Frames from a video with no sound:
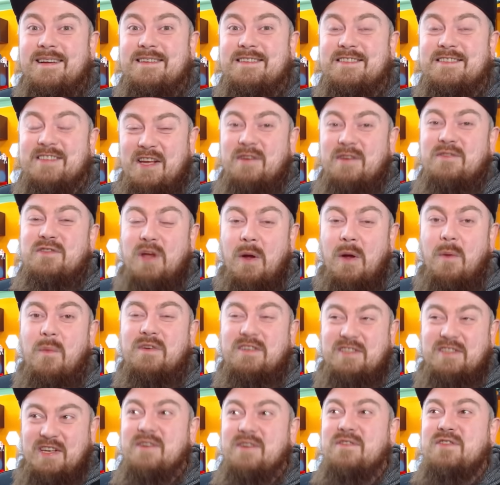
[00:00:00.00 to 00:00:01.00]
See if
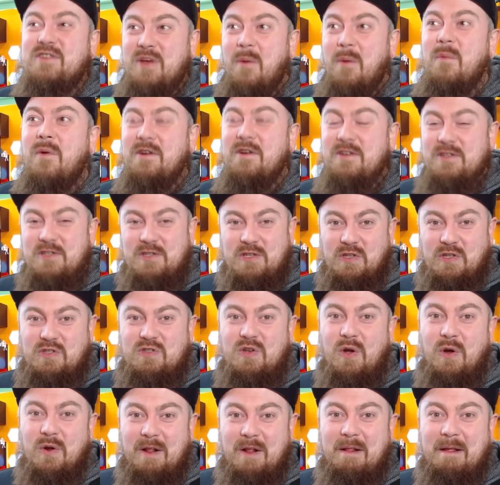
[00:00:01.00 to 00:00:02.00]
someone's just
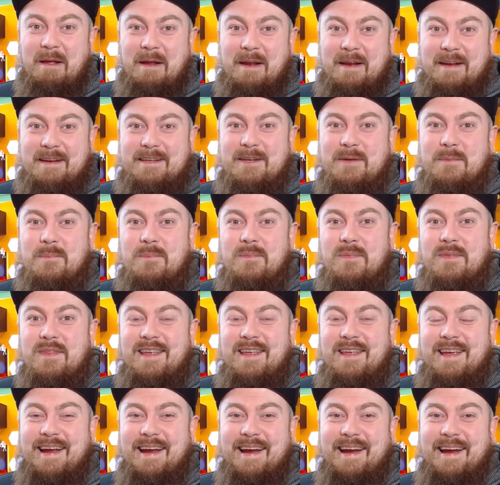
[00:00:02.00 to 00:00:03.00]
sort of like,
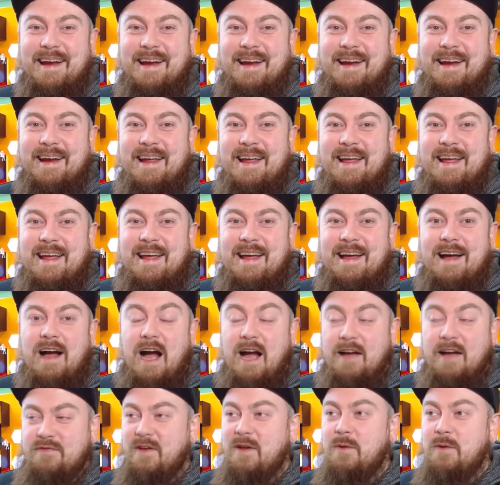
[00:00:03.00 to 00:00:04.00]

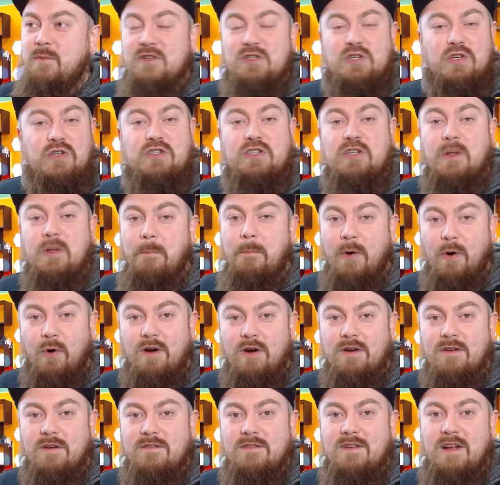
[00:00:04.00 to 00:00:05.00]
I think we should
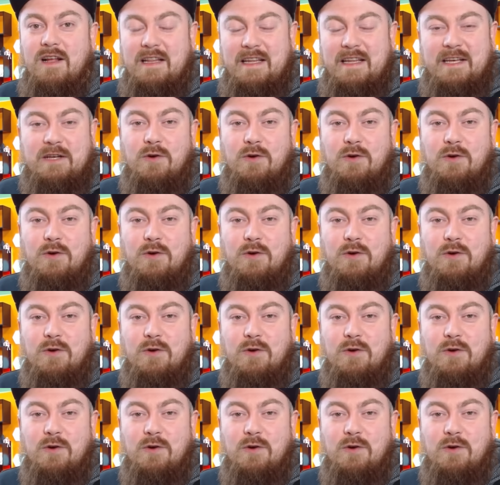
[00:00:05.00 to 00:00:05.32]
deport illegal